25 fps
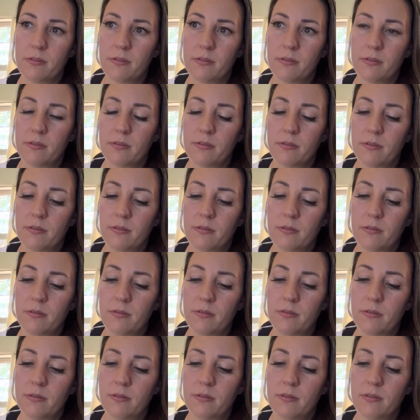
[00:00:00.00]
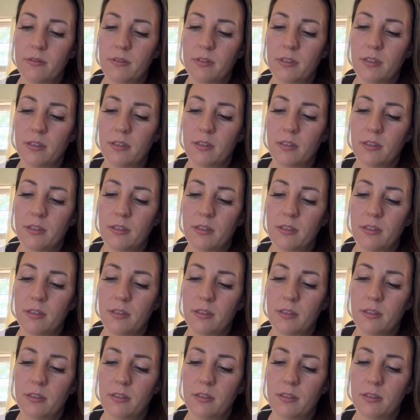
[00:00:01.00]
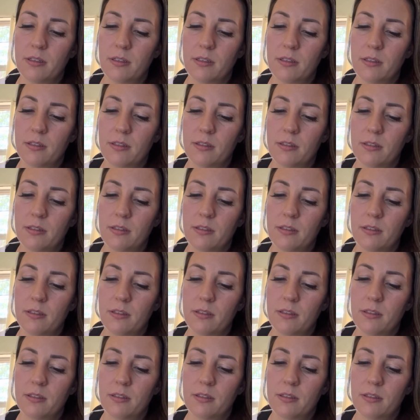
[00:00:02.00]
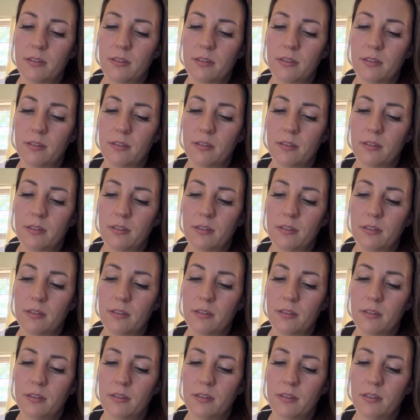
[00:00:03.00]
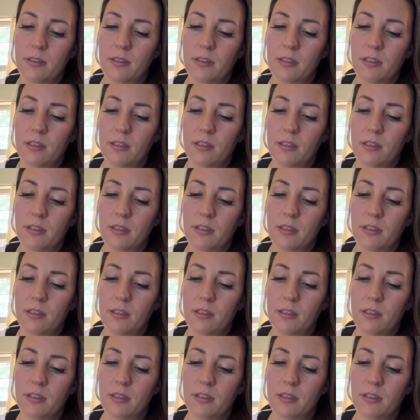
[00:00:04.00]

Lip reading: (no one is talking)